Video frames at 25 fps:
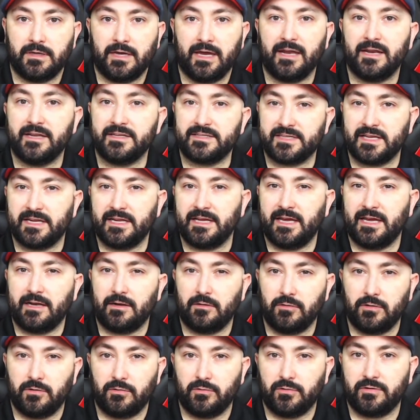and it's going to get
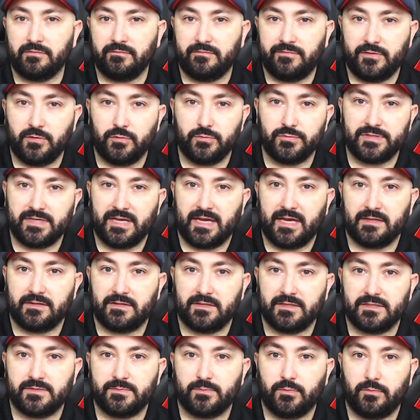a little confusing at
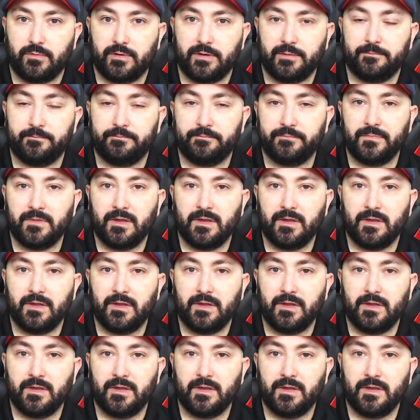this point,